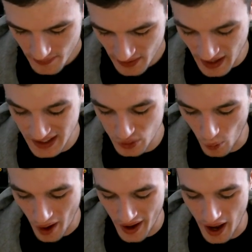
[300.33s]
that's
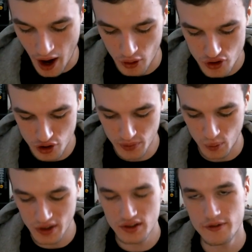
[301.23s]
why our troops
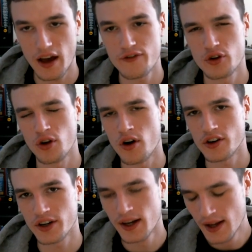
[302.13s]
will survive here
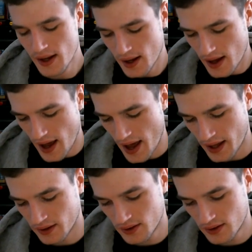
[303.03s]
longer. And